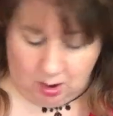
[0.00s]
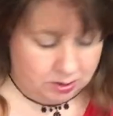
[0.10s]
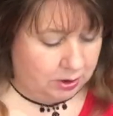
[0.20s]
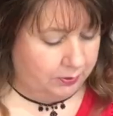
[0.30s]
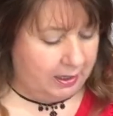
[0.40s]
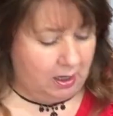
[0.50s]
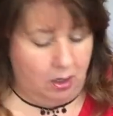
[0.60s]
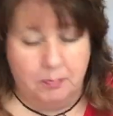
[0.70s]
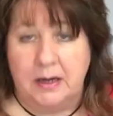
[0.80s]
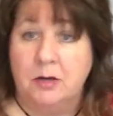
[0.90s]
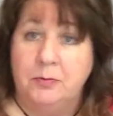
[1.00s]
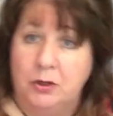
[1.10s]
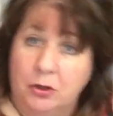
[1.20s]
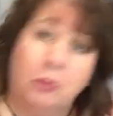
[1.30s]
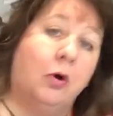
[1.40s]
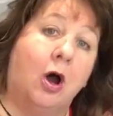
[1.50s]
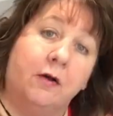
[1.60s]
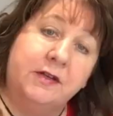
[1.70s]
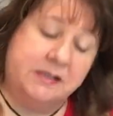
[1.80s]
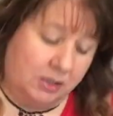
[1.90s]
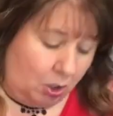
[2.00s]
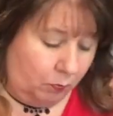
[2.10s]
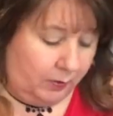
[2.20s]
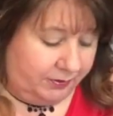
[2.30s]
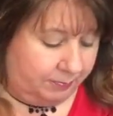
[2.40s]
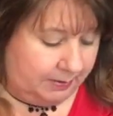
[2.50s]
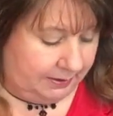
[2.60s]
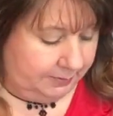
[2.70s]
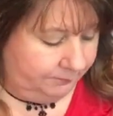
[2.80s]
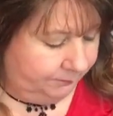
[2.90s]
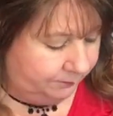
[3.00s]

So there, my computer will obviously go with me.